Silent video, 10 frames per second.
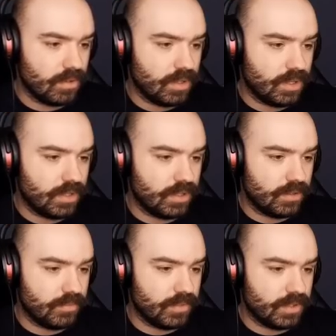
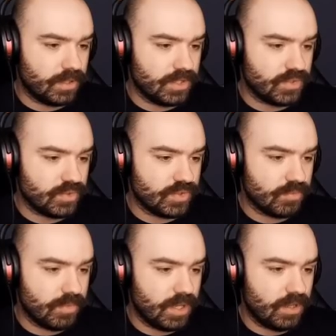Um, let's also
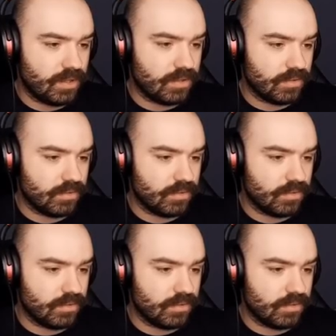make...